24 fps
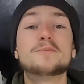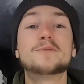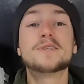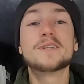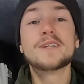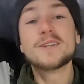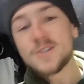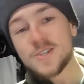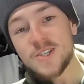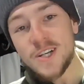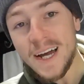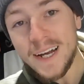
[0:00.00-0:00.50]
to
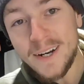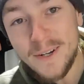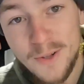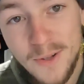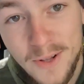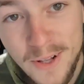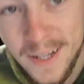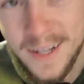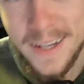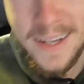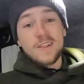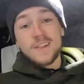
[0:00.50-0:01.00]
the channel.
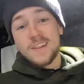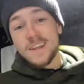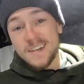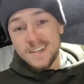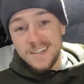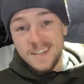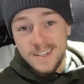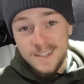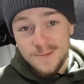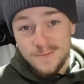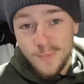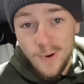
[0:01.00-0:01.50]
This
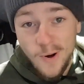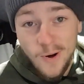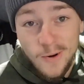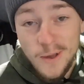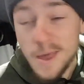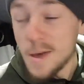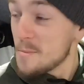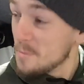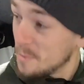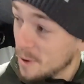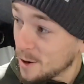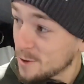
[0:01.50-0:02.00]
is my
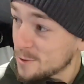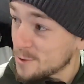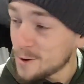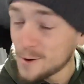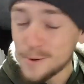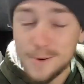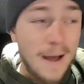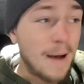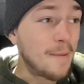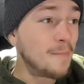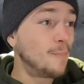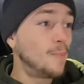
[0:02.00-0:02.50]
micro
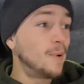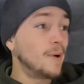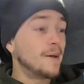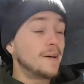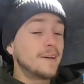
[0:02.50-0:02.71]
camper.